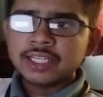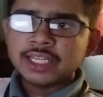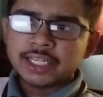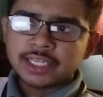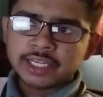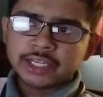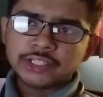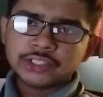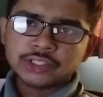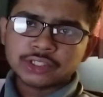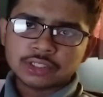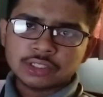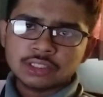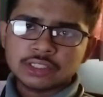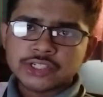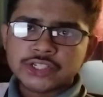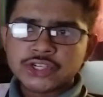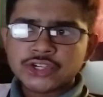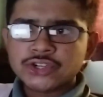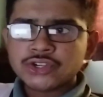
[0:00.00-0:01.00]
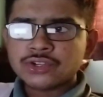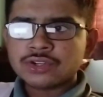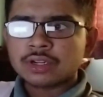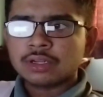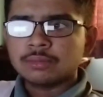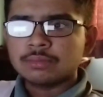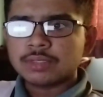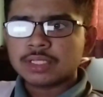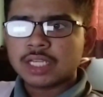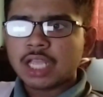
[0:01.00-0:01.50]
electoral
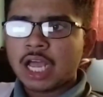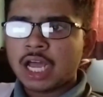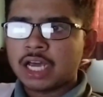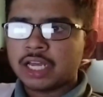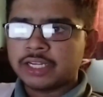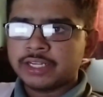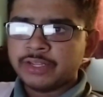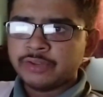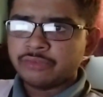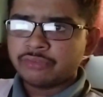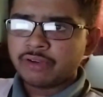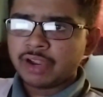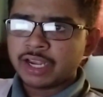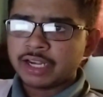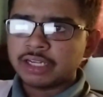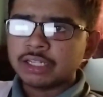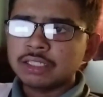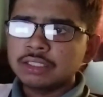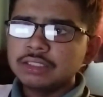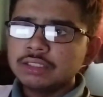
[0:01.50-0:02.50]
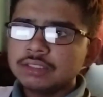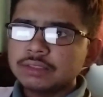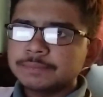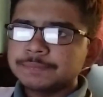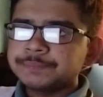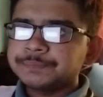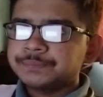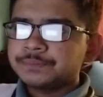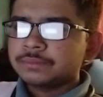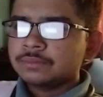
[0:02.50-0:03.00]
systems are defined
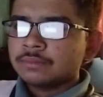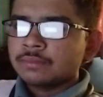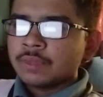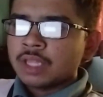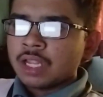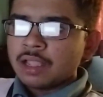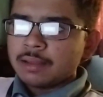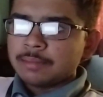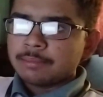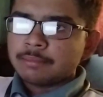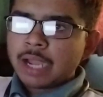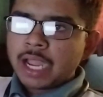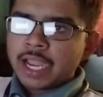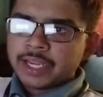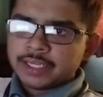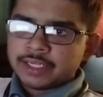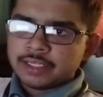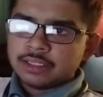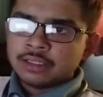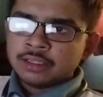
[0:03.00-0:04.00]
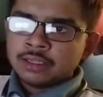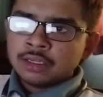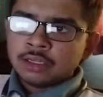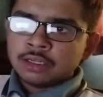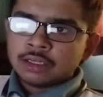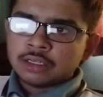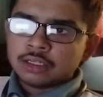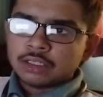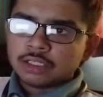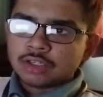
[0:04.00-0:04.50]
by
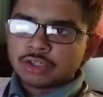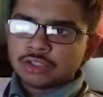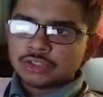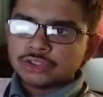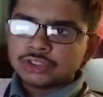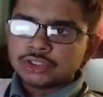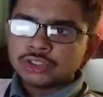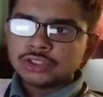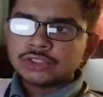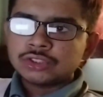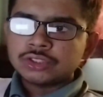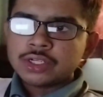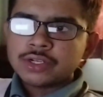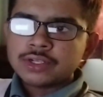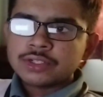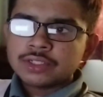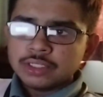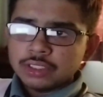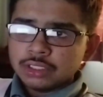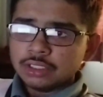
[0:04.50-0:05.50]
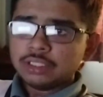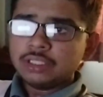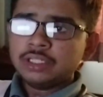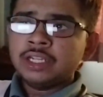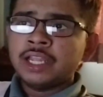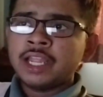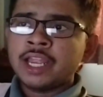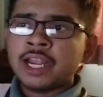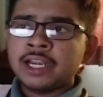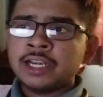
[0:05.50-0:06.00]
constitutions,
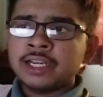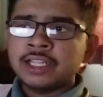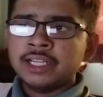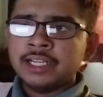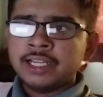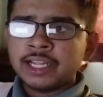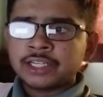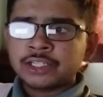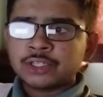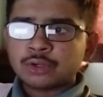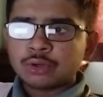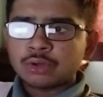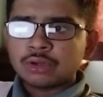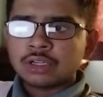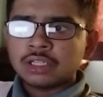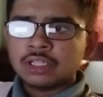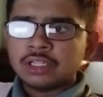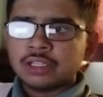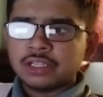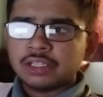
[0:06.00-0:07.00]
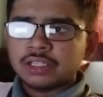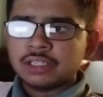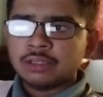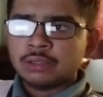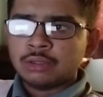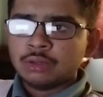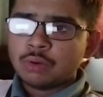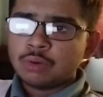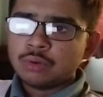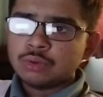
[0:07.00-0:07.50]
and electoral
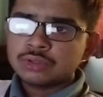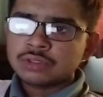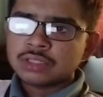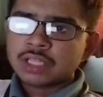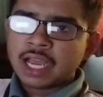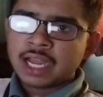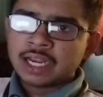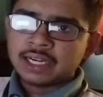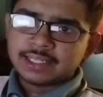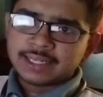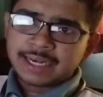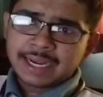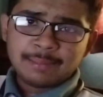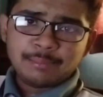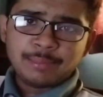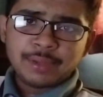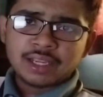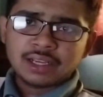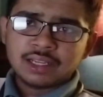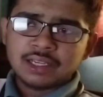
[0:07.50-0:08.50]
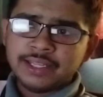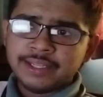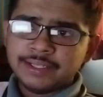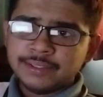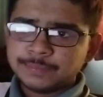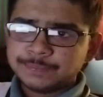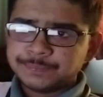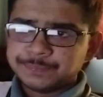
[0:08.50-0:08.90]
laws are typically